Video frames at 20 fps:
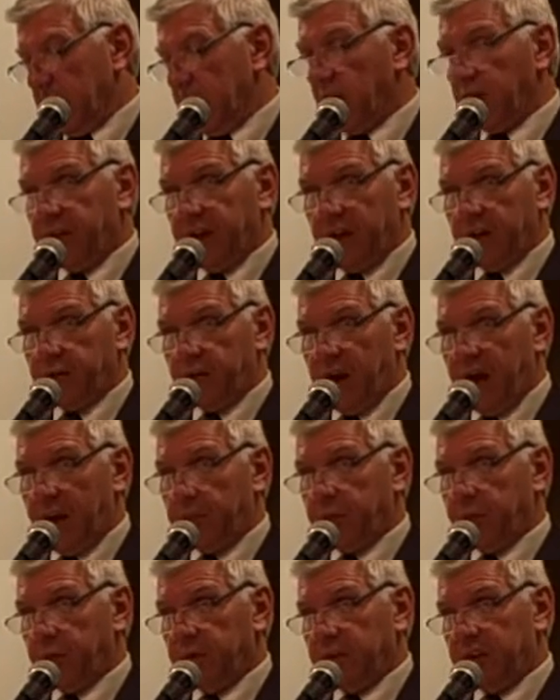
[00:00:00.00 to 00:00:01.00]
Nothing ever
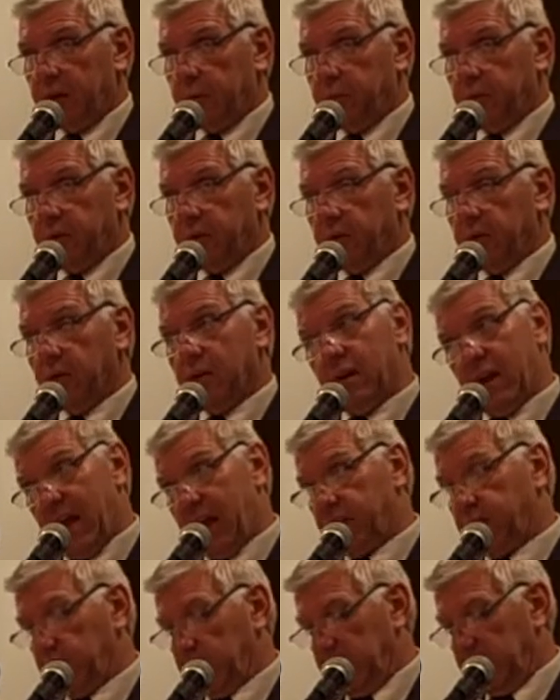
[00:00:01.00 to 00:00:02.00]
happened with that bill,
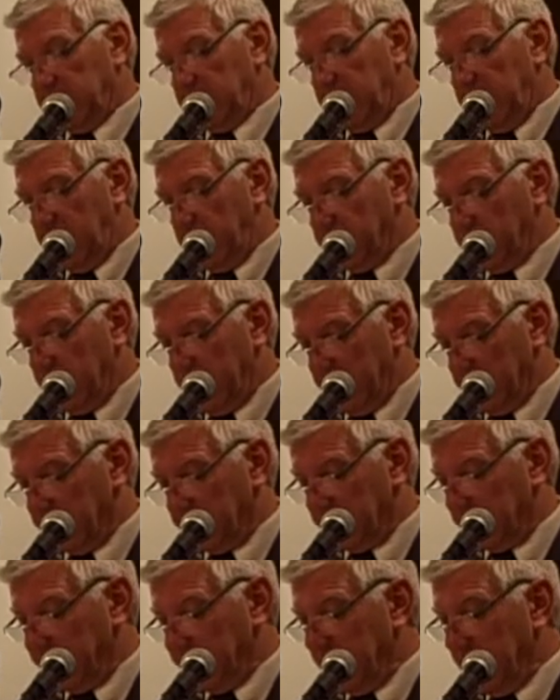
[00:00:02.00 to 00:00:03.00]
actually, in either
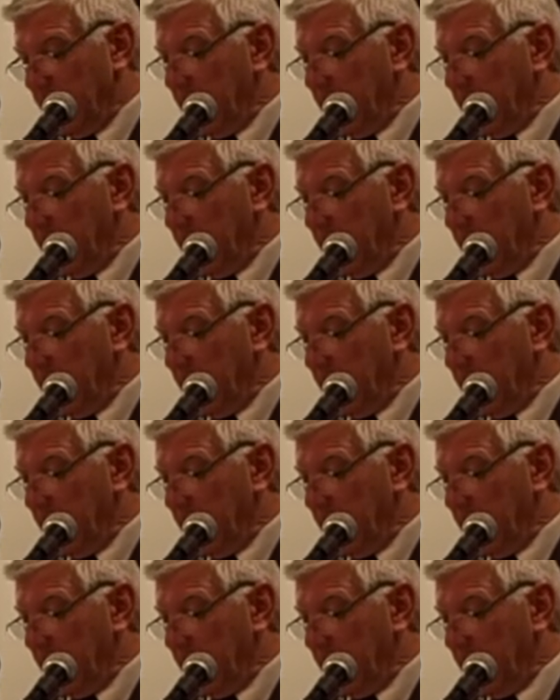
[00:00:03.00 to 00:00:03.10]
house.